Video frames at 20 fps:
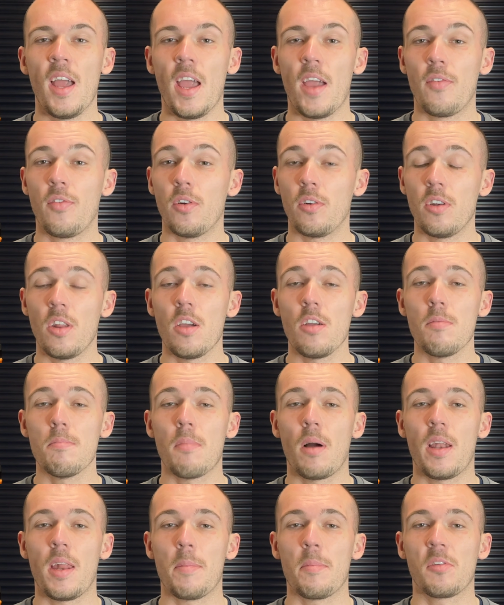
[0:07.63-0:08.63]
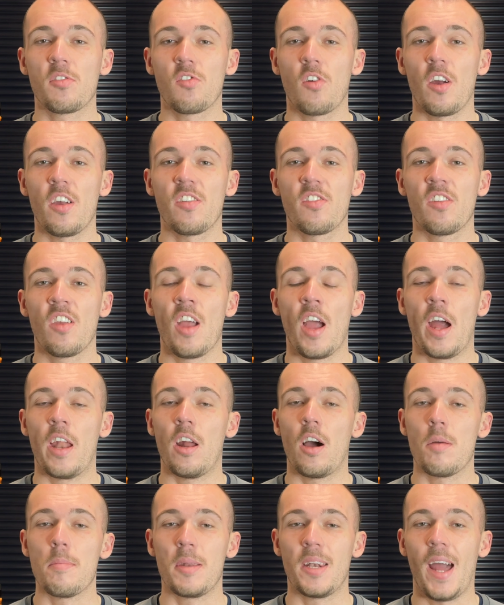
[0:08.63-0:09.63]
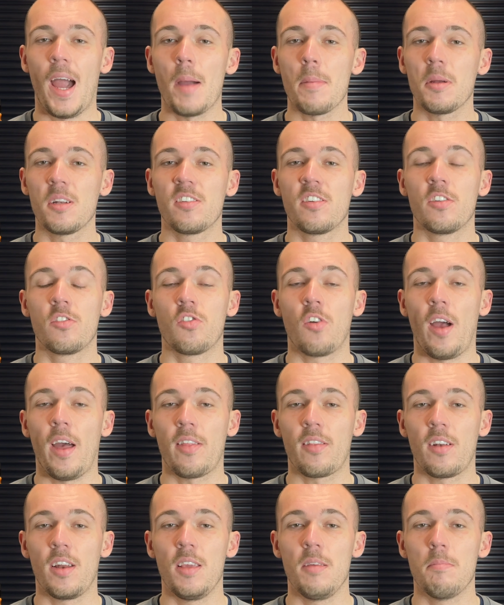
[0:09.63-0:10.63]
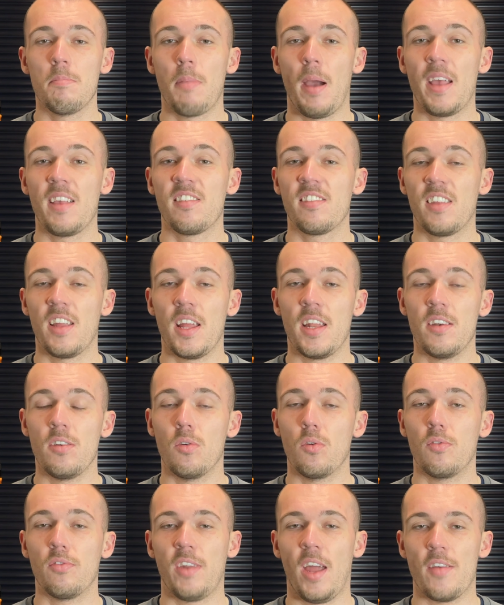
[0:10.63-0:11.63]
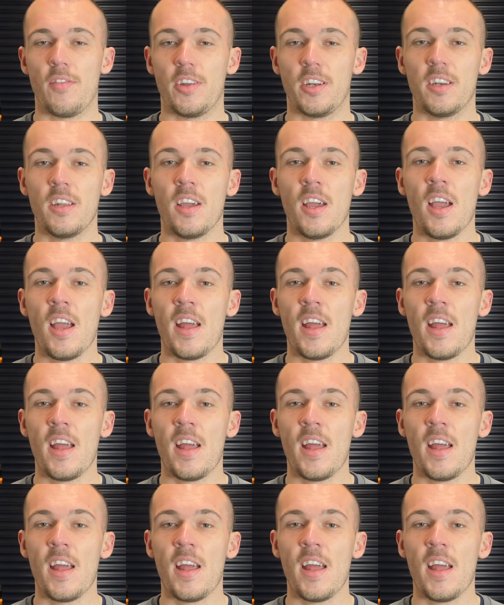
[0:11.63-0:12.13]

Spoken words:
If you're new, my name is Chris and I'm an amateur triathlete based in North Devon.